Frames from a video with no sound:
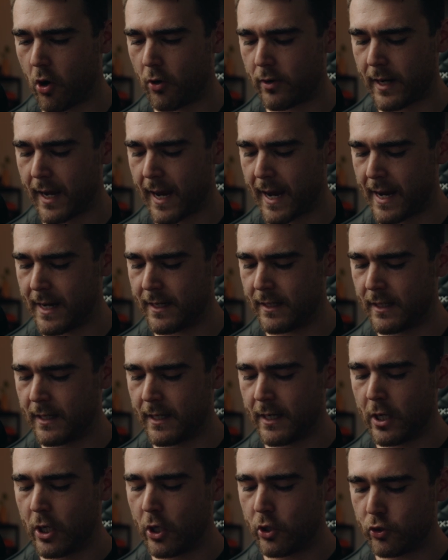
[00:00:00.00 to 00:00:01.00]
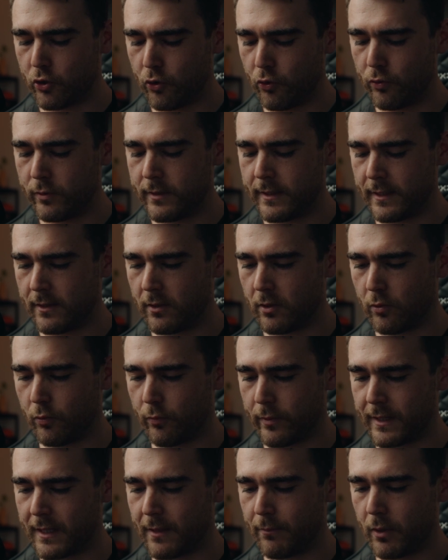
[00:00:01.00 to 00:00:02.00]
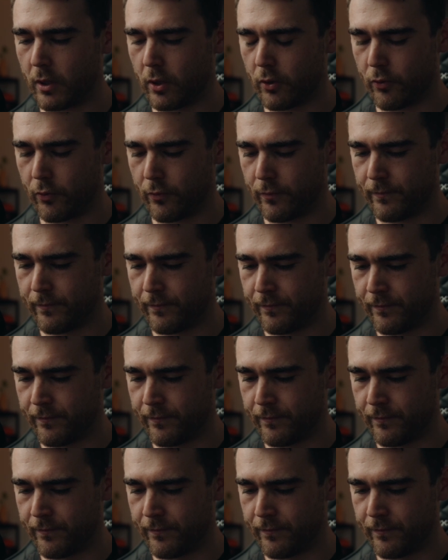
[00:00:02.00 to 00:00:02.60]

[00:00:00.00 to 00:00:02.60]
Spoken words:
on hand to deal with the balloon.